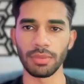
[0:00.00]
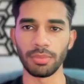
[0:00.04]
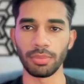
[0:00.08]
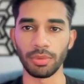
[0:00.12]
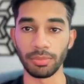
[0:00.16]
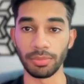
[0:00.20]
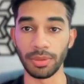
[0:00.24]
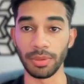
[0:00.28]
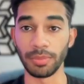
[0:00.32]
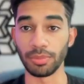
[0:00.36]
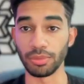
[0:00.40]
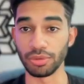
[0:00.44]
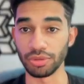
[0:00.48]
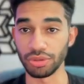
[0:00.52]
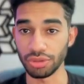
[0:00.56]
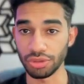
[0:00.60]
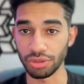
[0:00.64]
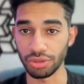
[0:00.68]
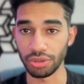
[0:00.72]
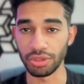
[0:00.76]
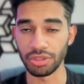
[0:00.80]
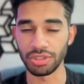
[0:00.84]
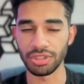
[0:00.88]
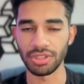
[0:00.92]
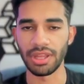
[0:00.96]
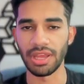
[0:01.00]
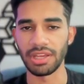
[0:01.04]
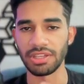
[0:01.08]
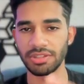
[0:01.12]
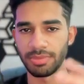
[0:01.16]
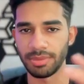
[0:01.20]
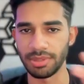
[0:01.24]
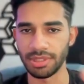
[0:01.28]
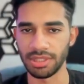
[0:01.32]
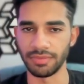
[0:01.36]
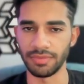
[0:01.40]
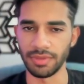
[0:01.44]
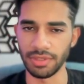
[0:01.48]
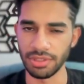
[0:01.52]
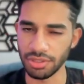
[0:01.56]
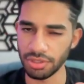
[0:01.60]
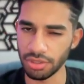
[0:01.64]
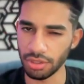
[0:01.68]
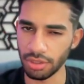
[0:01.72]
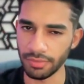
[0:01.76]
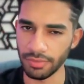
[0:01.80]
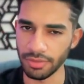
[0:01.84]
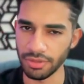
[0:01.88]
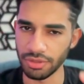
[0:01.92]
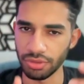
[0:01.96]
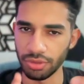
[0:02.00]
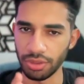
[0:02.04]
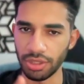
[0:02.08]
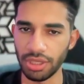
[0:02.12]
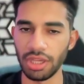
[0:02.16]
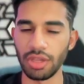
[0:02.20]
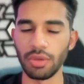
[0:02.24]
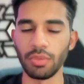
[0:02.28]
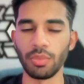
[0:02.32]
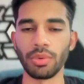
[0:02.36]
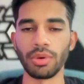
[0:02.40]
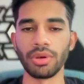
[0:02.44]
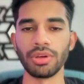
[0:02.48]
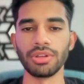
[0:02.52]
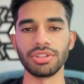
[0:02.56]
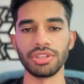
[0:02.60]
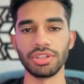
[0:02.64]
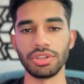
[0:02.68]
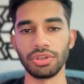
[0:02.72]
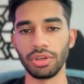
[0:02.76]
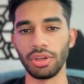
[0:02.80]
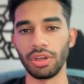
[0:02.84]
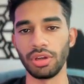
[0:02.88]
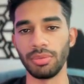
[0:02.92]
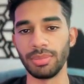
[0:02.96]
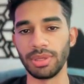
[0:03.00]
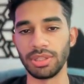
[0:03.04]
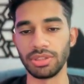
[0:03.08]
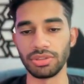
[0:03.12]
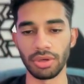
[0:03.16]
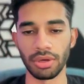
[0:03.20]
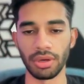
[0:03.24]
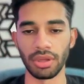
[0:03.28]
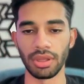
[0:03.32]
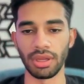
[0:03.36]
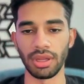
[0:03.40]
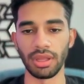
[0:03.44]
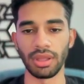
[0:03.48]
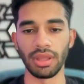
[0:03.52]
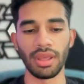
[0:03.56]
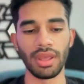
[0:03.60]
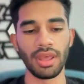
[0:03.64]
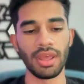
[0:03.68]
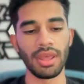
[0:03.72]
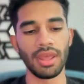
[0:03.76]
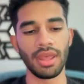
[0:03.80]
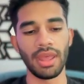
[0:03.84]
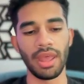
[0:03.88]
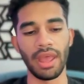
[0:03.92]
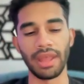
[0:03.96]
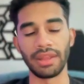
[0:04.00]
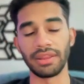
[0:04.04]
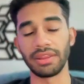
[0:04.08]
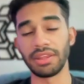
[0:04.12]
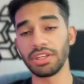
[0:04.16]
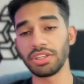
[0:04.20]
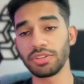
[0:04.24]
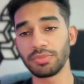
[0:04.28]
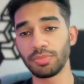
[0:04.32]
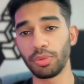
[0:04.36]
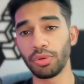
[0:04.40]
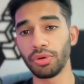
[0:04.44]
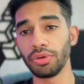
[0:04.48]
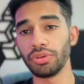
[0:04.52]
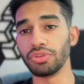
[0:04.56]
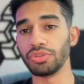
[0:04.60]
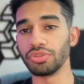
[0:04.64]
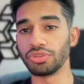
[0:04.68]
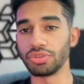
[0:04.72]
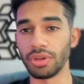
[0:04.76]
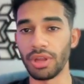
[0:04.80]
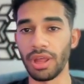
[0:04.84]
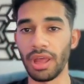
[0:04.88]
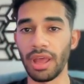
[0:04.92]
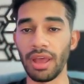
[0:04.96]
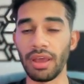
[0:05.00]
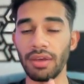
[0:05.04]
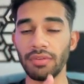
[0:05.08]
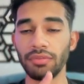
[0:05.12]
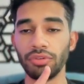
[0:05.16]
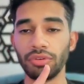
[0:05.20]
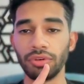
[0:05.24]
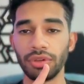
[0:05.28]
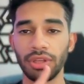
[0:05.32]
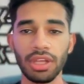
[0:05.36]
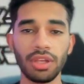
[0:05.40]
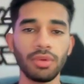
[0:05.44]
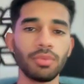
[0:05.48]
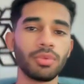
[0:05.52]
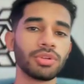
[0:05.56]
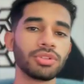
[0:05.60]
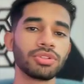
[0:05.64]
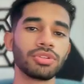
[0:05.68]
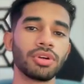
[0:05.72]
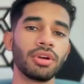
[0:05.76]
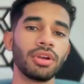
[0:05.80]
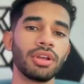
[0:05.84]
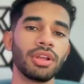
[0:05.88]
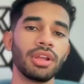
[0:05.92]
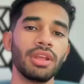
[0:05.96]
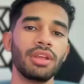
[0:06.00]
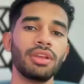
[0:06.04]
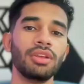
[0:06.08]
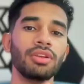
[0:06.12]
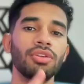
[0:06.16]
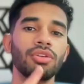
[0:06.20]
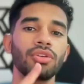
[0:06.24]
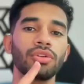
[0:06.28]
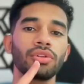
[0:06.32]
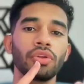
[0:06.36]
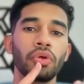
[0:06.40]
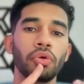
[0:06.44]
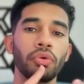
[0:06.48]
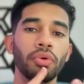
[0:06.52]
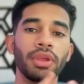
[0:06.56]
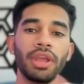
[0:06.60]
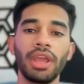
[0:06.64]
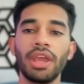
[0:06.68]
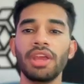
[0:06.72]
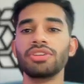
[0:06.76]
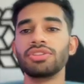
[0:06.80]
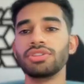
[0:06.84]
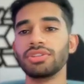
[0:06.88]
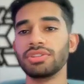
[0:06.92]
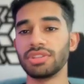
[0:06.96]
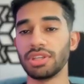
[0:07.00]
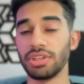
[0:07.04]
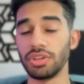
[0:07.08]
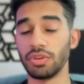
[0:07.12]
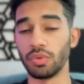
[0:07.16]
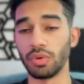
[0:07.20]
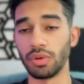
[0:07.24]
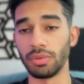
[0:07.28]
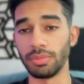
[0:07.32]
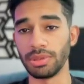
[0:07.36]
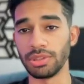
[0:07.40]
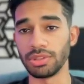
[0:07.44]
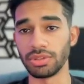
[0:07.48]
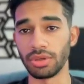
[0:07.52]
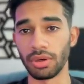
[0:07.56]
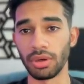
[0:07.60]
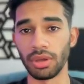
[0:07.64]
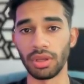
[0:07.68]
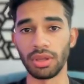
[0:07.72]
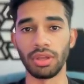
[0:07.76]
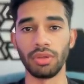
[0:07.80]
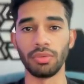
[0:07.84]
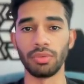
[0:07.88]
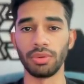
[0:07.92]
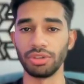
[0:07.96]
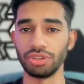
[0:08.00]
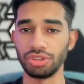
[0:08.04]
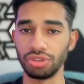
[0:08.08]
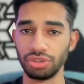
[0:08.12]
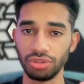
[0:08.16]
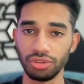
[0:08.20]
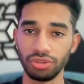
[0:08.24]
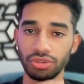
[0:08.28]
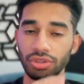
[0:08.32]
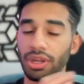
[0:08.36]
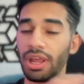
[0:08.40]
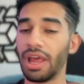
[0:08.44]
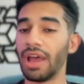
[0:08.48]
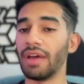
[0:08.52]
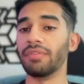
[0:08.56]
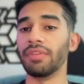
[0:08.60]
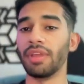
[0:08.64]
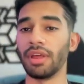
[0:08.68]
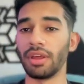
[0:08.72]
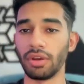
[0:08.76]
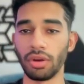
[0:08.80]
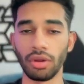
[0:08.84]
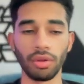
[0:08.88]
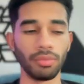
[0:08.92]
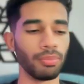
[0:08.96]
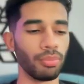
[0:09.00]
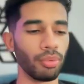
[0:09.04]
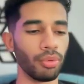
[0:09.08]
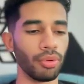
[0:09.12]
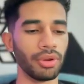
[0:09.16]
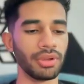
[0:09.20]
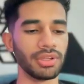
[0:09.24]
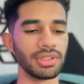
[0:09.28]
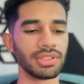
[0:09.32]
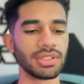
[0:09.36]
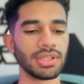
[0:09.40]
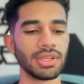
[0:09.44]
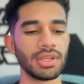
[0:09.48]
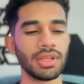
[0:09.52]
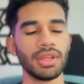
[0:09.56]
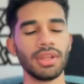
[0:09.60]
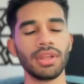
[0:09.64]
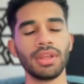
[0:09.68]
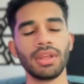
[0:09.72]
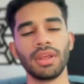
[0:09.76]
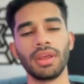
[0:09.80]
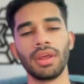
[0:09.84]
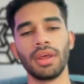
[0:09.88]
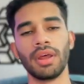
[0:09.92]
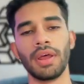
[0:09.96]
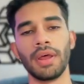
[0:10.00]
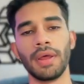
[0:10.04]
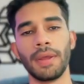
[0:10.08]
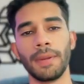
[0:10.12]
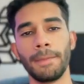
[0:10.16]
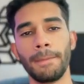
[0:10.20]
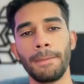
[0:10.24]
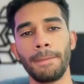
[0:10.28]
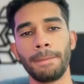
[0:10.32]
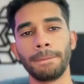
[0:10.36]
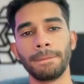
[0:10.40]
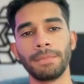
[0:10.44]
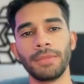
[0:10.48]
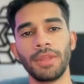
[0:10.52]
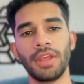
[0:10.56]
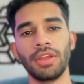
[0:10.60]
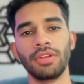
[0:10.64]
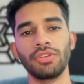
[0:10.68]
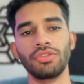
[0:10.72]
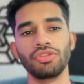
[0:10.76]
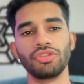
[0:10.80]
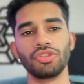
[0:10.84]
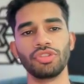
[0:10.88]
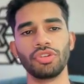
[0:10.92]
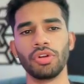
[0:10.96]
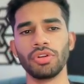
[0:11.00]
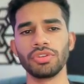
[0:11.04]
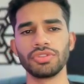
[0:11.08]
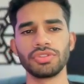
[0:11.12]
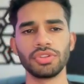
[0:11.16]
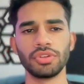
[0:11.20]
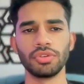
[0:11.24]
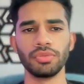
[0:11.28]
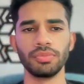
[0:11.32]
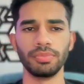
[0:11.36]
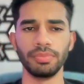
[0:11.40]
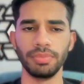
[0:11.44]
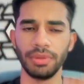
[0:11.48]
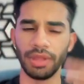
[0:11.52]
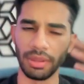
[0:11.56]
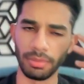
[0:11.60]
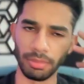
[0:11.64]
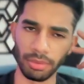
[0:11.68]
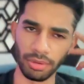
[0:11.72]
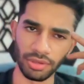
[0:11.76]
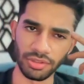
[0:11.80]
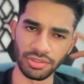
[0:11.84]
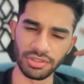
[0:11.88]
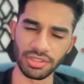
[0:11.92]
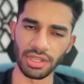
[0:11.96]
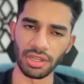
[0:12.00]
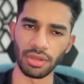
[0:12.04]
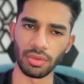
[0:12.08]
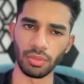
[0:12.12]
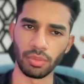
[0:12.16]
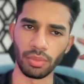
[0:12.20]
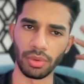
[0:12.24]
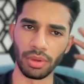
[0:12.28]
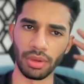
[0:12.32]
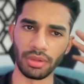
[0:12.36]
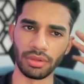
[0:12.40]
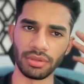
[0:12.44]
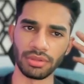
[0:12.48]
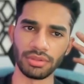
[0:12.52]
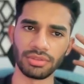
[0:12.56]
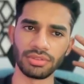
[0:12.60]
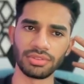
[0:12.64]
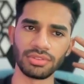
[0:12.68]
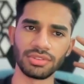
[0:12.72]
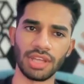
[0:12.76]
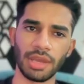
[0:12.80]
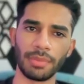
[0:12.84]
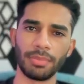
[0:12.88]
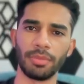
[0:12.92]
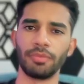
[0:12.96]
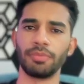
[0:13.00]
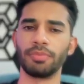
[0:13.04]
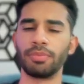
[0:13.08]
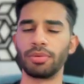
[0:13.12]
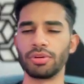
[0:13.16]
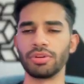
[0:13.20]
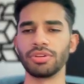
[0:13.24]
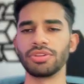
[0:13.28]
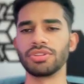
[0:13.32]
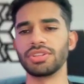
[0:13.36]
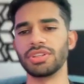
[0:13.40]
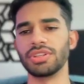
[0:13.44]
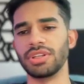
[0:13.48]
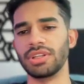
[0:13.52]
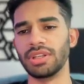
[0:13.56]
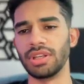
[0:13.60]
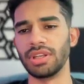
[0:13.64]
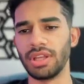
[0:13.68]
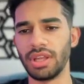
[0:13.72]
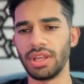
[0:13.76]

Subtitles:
when people search that specific service or keywords that you're going to be targeting. At this point, you should have your keyword targeting, your locations that you want to be targeting. You should have that on point. And you should also be able to tell what type of person